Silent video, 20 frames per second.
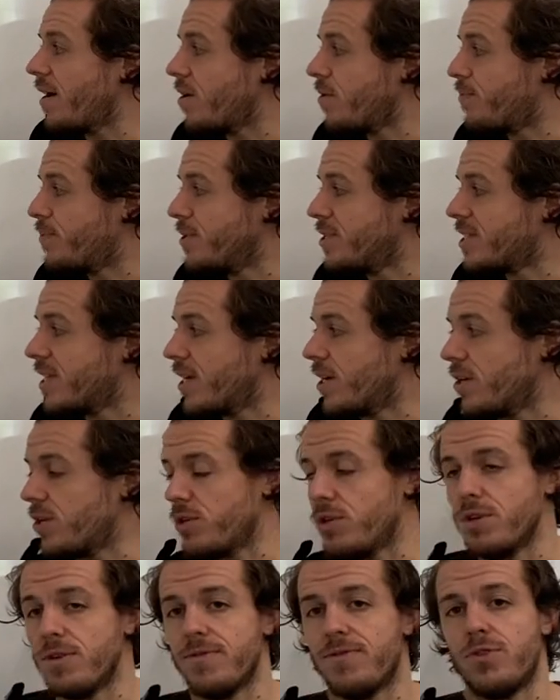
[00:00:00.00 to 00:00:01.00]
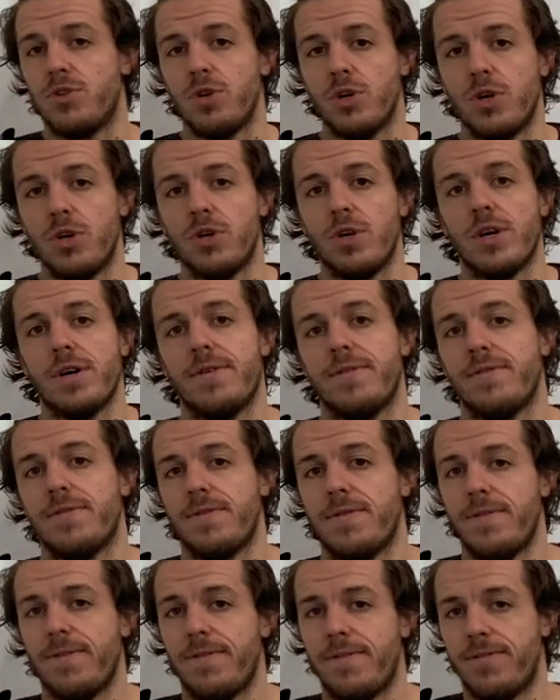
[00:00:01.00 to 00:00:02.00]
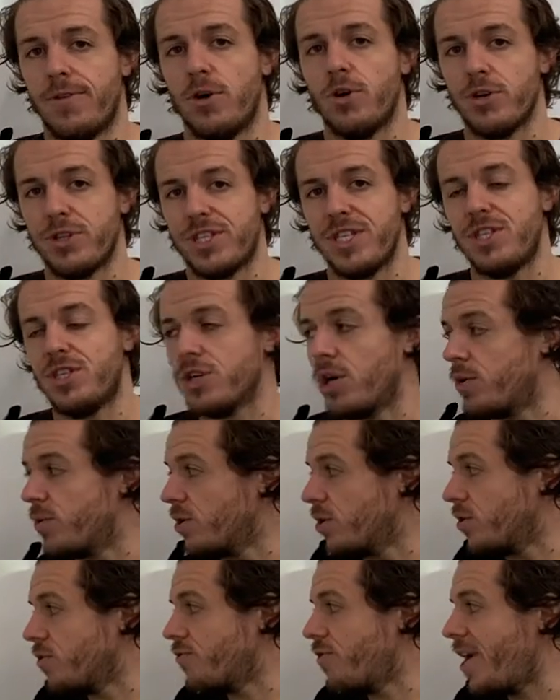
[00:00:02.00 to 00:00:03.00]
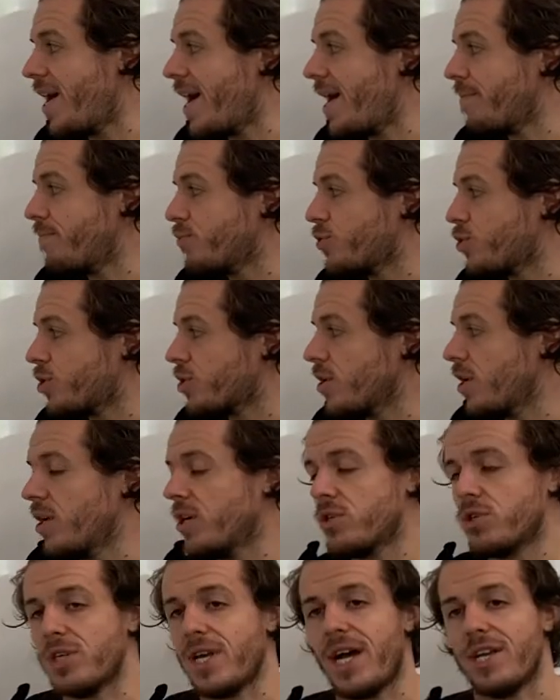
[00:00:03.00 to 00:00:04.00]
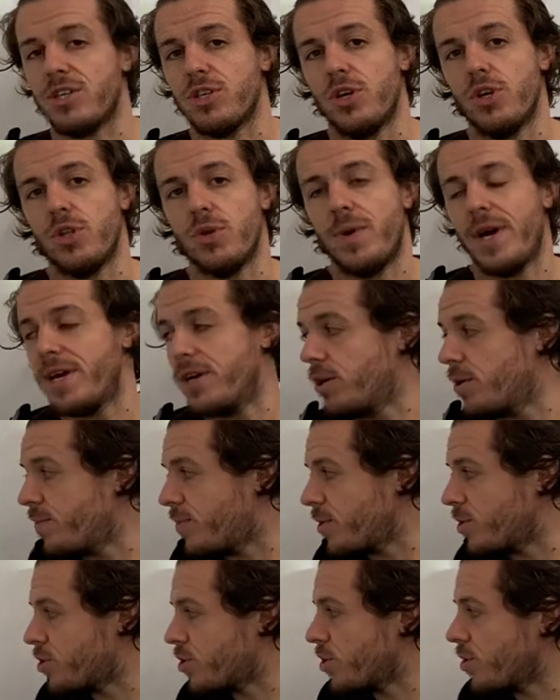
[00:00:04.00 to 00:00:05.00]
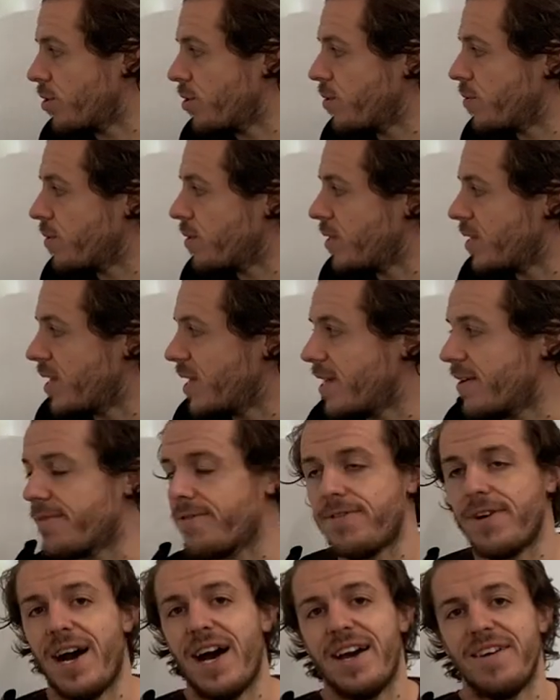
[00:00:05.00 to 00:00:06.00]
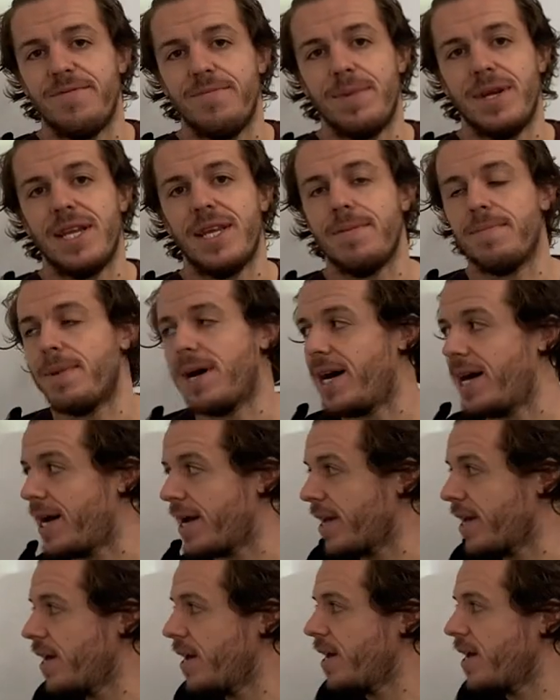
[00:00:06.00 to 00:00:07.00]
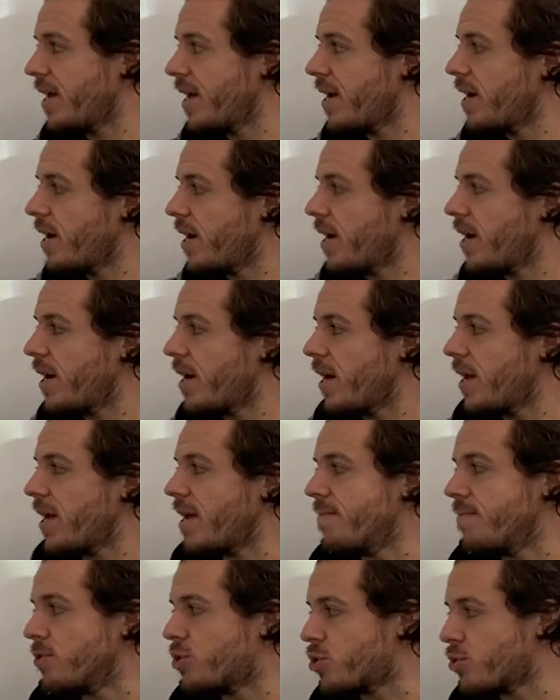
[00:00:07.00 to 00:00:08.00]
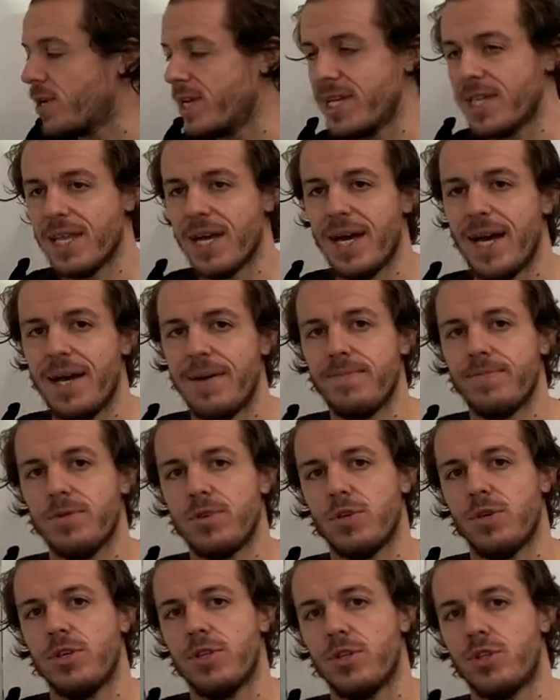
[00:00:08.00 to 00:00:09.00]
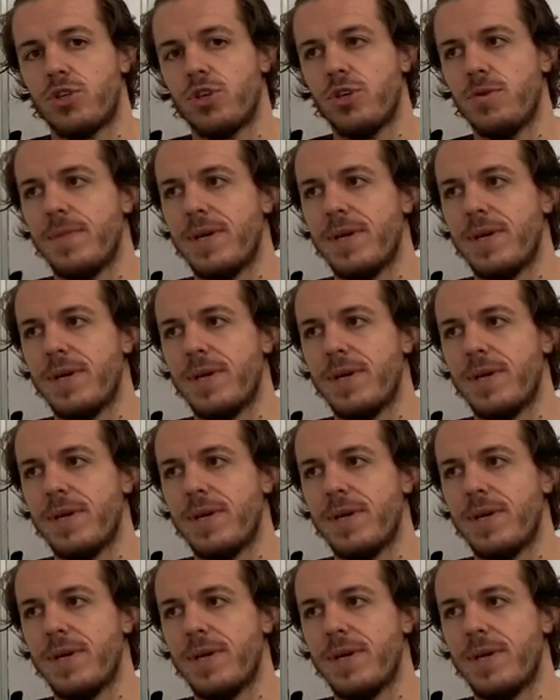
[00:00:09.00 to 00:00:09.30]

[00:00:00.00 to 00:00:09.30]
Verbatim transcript: up until you've done 40 total reps. So that's all the way up to the five minute mark. In between that, so on the two